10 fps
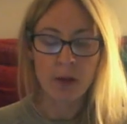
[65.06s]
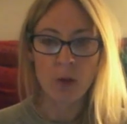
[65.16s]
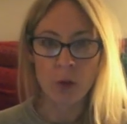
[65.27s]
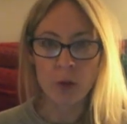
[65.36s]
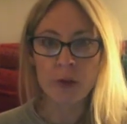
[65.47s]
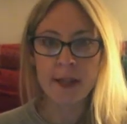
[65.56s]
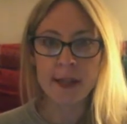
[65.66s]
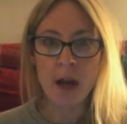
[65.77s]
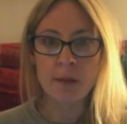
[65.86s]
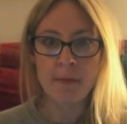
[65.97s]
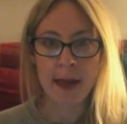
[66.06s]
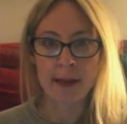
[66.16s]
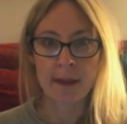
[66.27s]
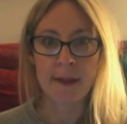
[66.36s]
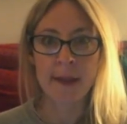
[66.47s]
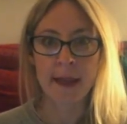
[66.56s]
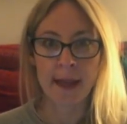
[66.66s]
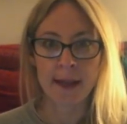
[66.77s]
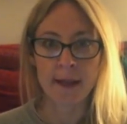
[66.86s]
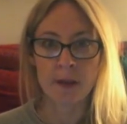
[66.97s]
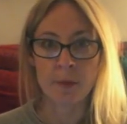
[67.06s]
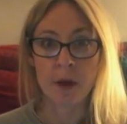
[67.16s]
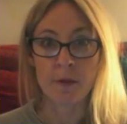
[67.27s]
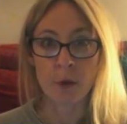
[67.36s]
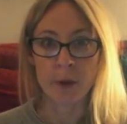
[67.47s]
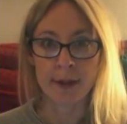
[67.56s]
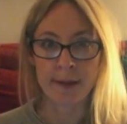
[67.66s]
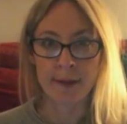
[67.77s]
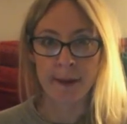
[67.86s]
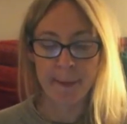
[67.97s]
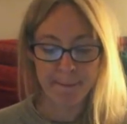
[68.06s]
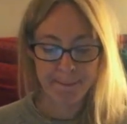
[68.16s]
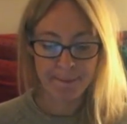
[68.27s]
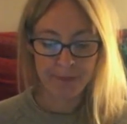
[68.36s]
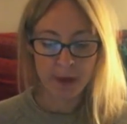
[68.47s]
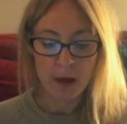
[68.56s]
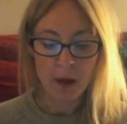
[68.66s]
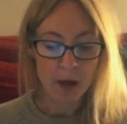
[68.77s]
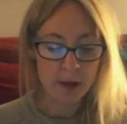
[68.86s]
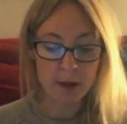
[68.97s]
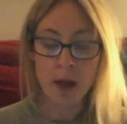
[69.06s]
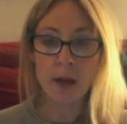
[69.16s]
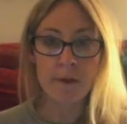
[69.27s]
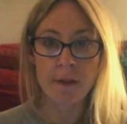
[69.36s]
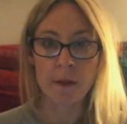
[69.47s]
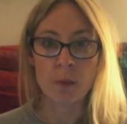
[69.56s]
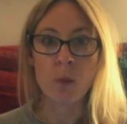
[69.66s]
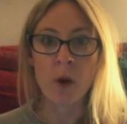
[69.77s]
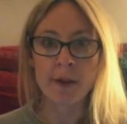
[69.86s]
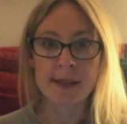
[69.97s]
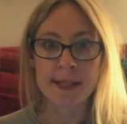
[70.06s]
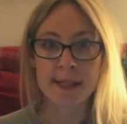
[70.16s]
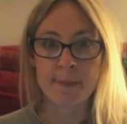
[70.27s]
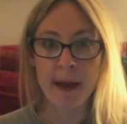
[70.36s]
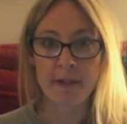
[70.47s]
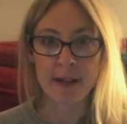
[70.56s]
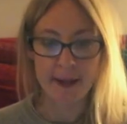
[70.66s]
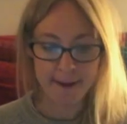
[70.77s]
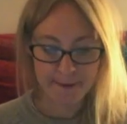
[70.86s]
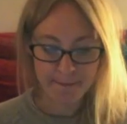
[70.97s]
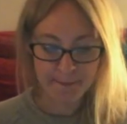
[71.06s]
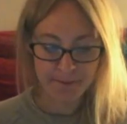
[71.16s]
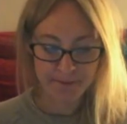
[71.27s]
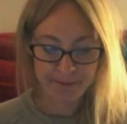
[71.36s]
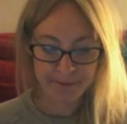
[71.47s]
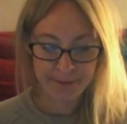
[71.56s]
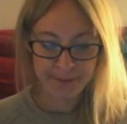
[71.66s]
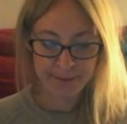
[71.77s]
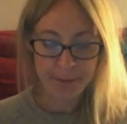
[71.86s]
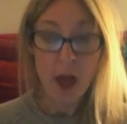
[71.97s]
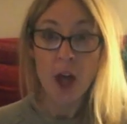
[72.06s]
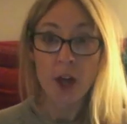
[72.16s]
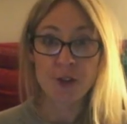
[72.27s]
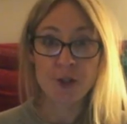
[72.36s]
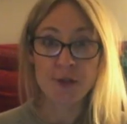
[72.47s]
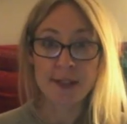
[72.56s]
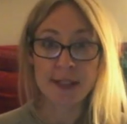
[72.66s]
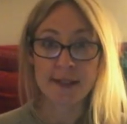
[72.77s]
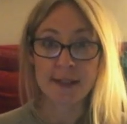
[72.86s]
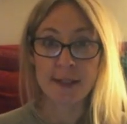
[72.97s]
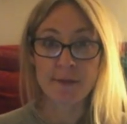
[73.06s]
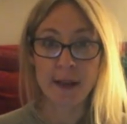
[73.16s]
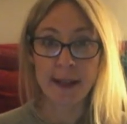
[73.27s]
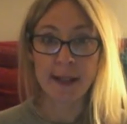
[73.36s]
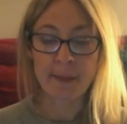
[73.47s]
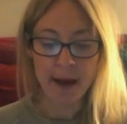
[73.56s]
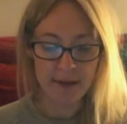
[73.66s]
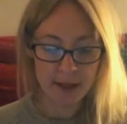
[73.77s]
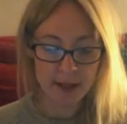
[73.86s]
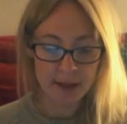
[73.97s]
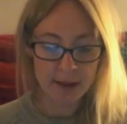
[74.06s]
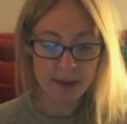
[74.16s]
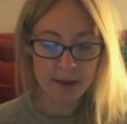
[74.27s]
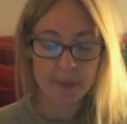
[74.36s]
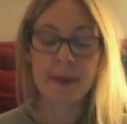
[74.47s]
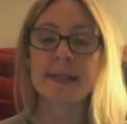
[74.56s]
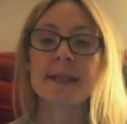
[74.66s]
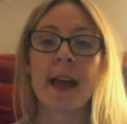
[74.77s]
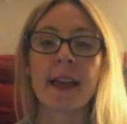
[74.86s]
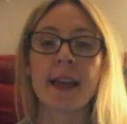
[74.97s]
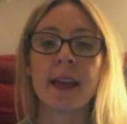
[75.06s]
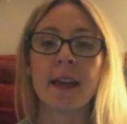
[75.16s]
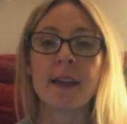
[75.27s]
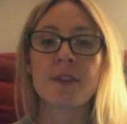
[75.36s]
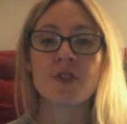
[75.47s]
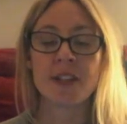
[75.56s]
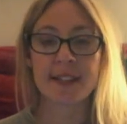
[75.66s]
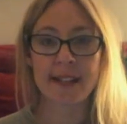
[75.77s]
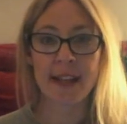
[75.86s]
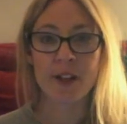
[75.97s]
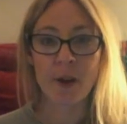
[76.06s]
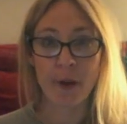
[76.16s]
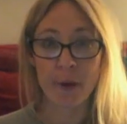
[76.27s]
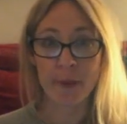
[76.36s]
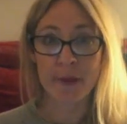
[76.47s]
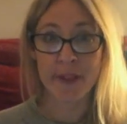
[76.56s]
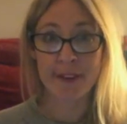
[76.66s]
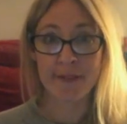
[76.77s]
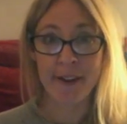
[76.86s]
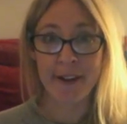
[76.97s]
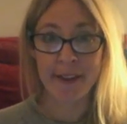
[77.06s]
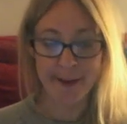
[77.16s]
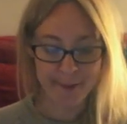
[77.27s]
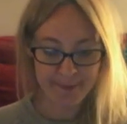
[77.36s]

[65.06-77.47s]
all the young men in the kingdom avoided her, and none of them wanted to marry her. Her two sisters finally married, but Psyche, she stayed at home with her father.